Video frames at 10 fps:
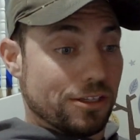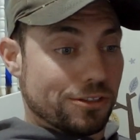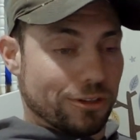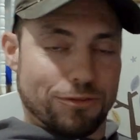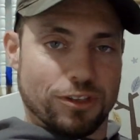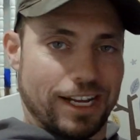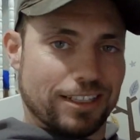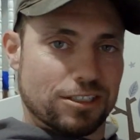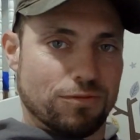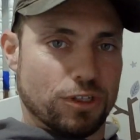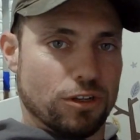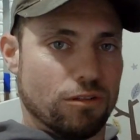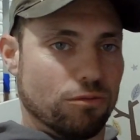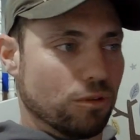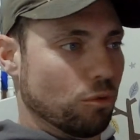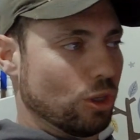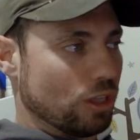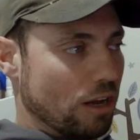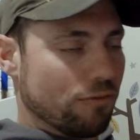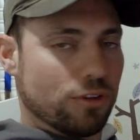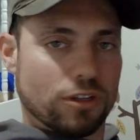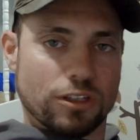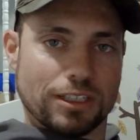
So if you like this video, we would love for you to